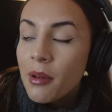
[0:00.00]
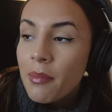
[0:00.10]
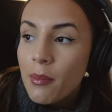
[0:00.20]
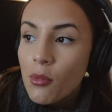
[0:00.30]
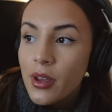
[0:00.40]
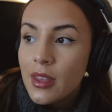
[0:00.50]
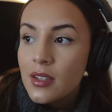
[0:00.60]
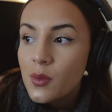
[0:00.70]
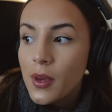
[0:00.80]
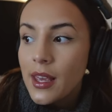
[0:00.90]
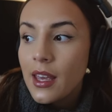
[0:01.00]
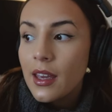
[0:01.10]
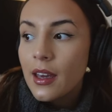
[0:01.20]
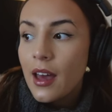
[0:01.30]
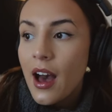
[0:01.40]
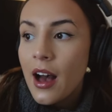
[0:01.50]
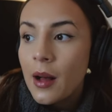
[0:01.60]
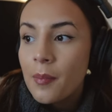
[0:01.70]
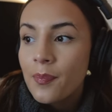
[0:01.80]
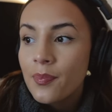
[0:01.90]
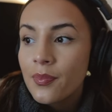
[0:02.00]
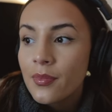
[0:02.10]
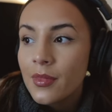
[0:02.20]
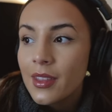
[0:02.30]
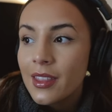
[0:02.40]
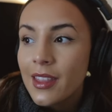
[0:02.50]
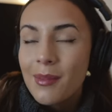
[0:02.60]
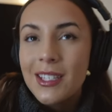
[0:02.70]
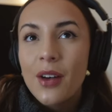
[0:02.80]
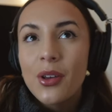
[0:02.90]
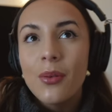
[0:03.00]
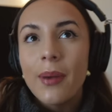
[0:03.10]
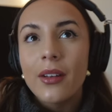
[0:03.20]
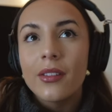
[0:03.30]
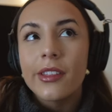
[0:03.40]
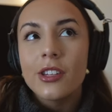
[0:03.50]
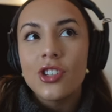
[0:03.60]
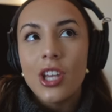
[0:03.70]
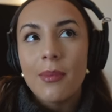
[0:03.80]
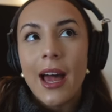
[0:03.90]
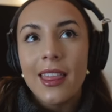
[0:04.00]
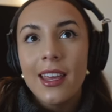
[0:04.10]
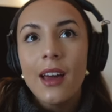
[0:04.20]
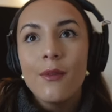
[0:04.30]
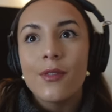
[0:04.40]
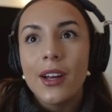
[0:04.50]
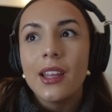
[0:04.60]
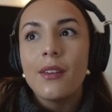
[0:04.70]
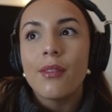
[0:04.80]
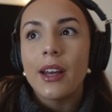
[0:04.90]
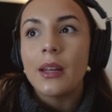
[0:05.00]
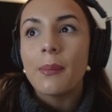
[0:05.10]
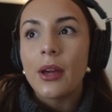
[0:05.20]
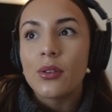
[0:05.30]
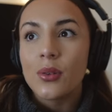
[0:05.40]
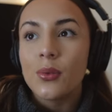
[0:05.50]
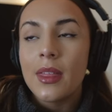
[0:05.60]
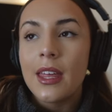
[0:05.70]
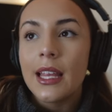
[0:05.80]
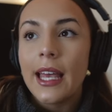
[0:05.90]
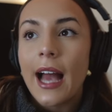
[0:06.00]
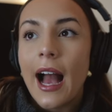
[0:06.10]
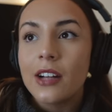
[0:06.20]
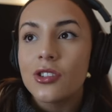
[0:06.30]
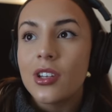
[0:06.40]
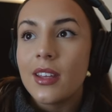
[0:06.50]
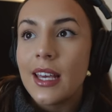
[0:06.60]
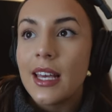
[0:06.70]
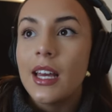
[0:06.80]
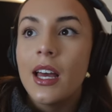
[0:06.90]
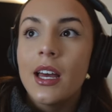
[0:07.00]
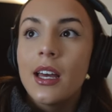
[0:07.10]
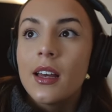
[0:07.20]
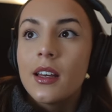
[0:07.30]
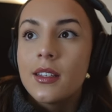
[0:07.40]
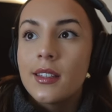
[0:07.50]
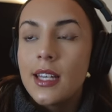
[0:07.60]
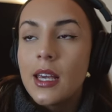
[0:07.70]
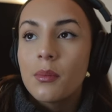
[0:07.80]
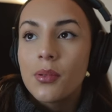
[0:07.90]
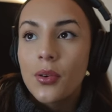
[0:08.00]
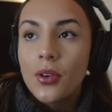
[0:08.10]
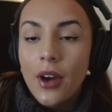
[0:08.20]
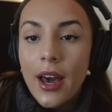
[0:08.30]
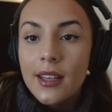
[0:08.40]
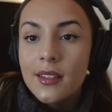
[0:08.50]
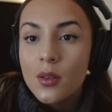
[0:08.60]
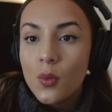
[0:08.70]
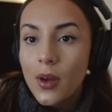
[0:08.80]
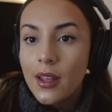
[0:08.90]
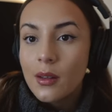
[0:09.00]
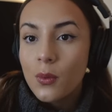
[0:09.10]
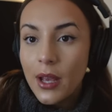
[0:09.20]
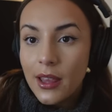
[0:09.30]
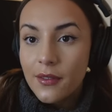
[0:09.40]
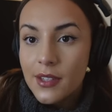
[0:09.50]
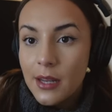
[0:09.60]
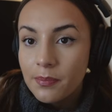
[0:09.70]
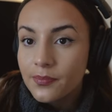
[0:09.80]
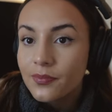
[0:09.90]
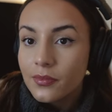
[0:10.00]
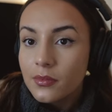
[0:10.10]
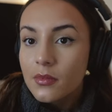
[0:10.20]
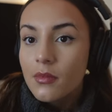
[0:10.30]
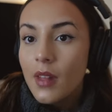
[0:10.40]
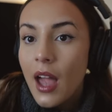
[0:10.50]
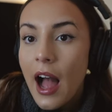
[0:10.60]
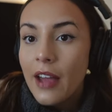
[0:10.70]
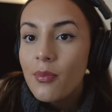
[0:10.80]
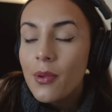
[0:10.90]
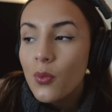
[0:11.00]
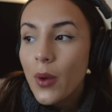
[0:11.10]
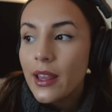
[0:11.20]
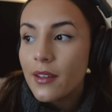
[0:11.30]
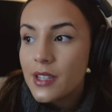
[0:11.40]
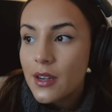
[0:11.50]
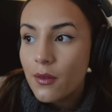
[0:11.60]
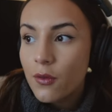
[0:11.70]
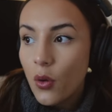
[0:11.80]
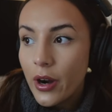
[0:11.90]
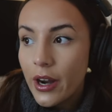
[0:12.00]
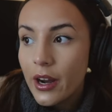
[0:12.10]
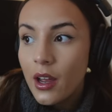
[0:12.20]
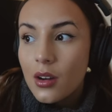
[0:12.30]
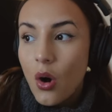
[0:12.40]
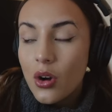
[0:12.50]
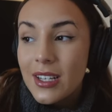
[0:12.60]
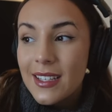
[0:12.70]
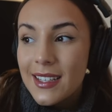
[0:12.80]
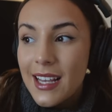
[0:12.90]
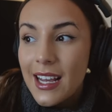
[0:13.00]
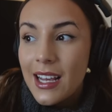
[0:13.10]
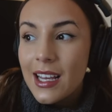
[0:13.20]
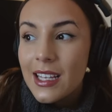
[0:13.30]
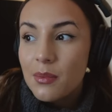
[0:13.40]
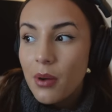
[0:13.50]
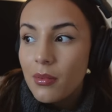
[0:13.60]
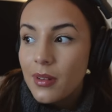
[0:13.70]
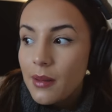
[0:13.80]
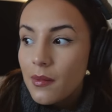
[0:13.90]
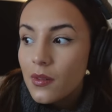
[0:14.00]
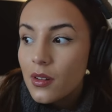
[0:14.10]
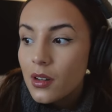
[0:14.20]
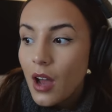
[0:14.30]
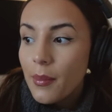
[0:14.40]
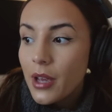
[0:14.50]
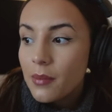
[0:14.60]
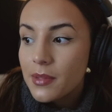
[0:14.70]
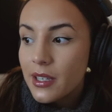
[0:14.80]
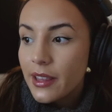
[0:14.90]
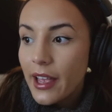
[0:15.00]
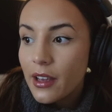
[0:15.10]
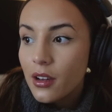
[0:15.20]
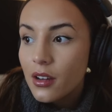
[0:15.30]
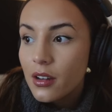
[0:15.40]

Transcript: a bit more this week. Um, let me tell you about the gym. I think I'm finally finding my groove with it, like actually seeing progress with weightlifting. I've been weightlifting for honestly, it's probably coming up to like